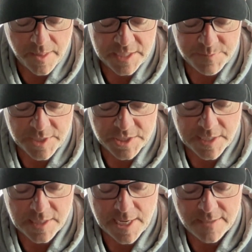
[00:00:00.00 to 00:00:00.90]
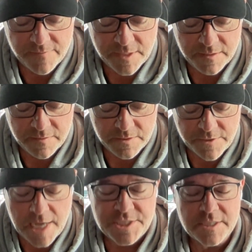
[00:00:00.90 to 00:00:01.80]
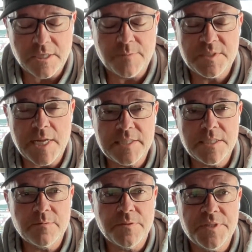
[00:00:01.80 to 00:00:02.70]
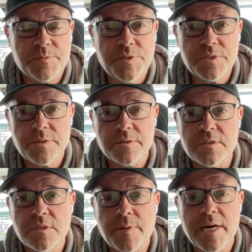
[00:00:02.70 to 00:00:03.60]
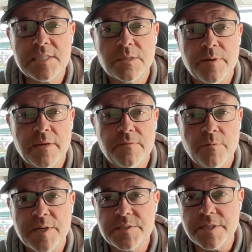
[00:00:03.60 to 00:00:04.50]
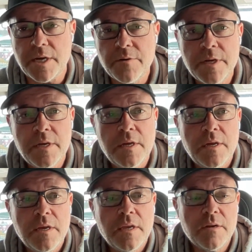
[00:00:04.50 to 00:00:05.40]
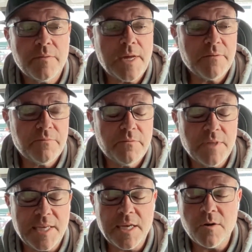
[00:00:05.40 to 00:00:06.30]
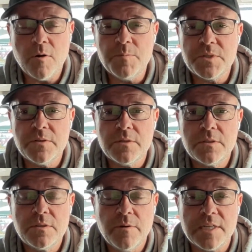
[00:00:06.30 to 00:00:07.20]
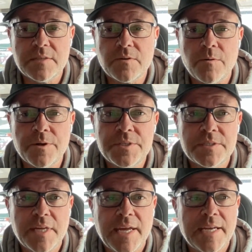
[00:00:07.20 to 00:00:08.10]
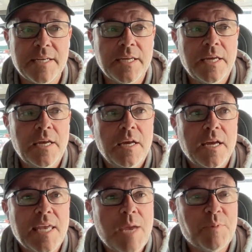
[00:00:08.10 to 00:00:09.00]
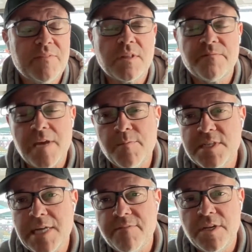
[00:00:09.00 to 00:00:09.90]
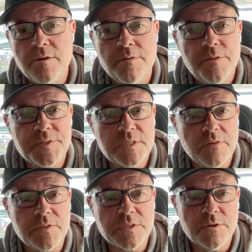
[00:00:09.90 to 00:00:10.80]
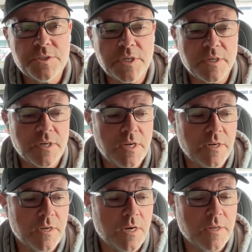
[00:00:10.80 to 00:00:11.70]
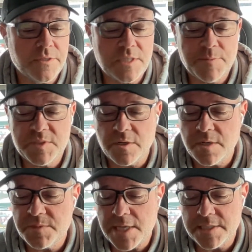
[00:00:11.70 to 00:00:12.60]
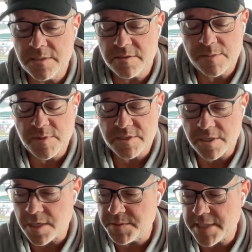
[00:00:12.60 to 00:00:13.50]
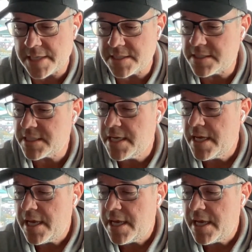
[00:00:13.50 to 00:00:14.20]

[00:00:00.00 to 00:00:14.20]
especially in light of the tragic circumstances with this new student who passed away a few weeks ago, you know, that really hit home to us, of course. And I can't believe another family is having to go through this in Nova Scotia under the same circumstances or similar circumstances.